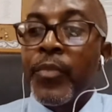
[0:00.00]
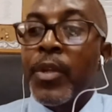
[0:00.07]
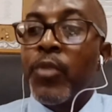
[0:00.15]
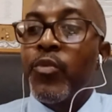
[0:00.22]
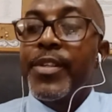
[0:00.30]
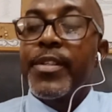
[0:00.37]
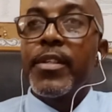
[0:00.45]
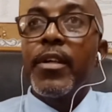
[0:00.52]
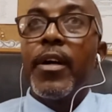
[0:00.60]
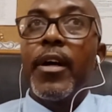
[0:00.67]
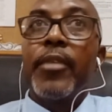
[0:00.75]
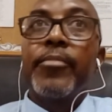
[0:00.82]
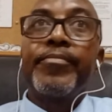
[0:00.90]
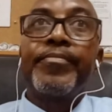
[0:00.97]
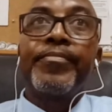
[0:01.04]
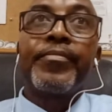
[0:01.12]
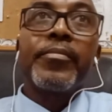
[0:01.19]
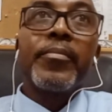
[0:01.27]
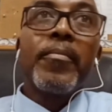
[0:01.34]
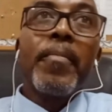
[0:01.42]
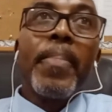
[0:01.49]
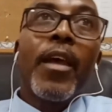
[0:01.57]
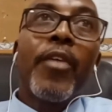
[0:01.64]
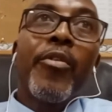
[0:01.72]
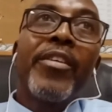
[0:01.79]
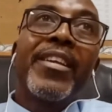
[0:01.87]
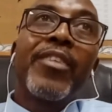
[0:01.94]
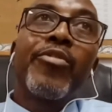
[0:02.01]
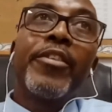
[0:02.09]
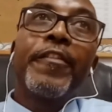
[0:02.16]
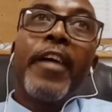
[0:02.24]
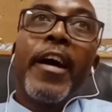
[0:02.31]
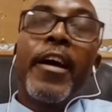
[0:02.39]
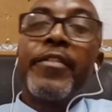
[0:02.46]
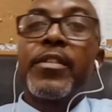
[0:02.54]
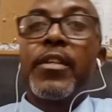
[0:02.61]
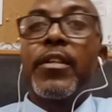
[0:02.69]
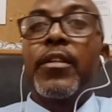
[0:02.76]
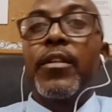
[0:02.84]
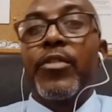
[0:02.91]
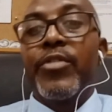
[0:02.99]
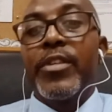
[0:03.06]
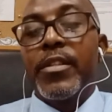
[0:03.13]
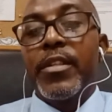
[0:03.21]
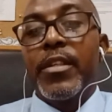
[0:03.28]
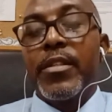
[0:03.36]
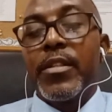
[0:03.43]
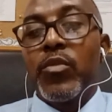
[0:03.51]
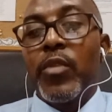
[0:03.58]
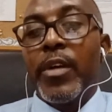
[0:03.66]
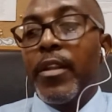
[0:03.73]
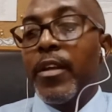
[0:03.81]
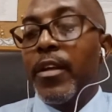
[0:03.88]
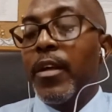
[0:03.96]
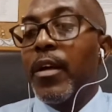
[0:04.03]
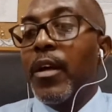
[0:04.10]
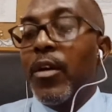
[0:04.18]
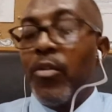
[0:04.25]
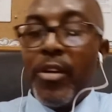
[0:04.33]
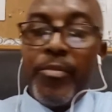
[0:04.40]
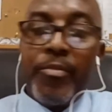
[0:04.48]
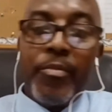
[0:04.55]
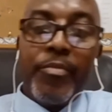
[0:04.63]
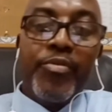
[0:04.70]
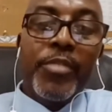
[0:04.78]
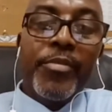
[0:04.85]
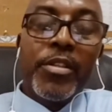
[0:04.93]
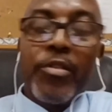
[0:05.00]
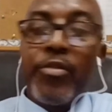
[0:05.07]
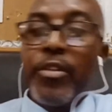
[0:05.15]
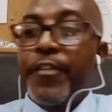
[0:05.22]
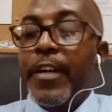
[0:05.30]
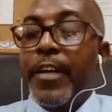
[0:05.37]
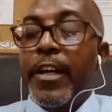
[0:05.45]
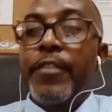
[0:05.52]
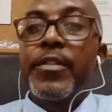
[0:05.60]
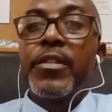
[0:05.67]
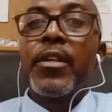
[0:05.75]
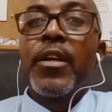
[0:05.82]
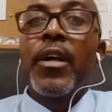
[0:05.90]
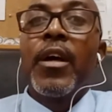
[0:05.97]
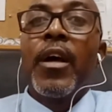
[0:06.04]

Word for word: We see around the grade 5s and the grade 6s where they, well, pretty much grade 5s,